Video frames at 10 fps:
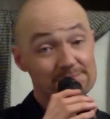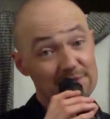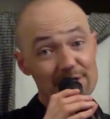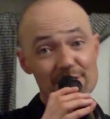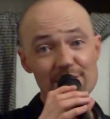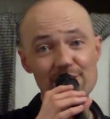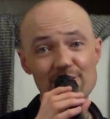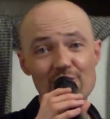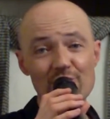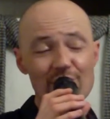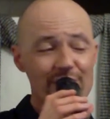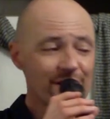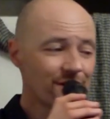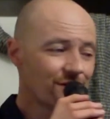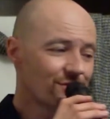play the way
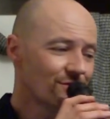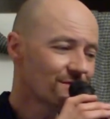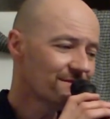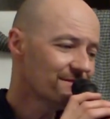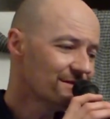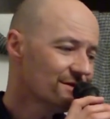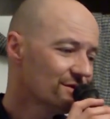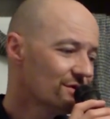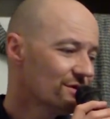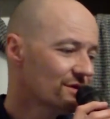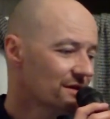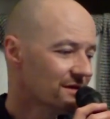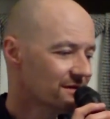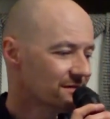you feel it.